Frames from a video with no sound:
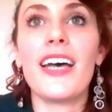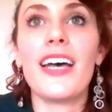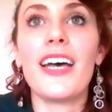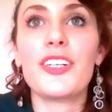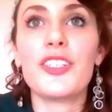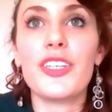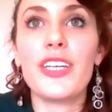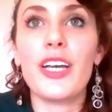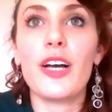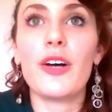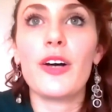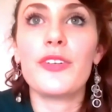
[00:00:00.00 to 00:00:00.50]

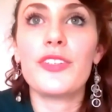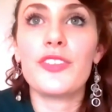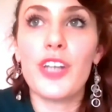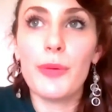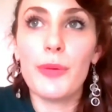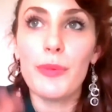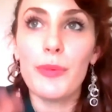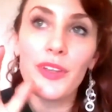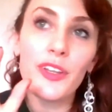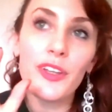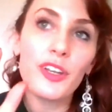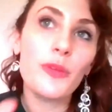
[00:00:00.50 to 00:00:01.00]
actually I'll
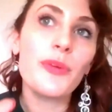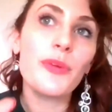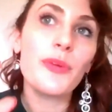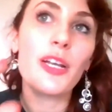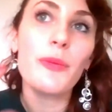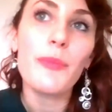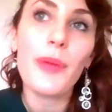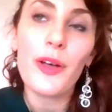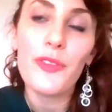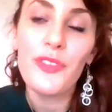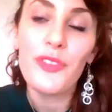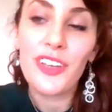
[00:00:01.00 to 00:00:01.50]
describe a little bit
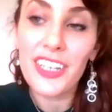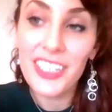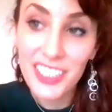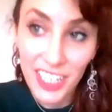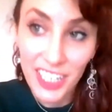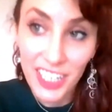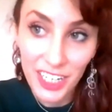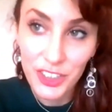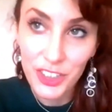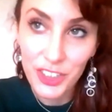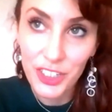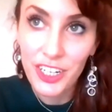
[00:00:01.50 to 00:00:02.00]
about the
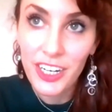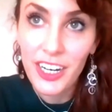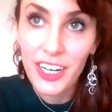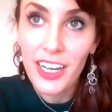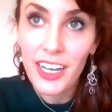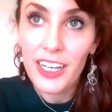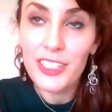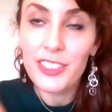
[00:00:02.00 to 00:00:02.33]
conductor.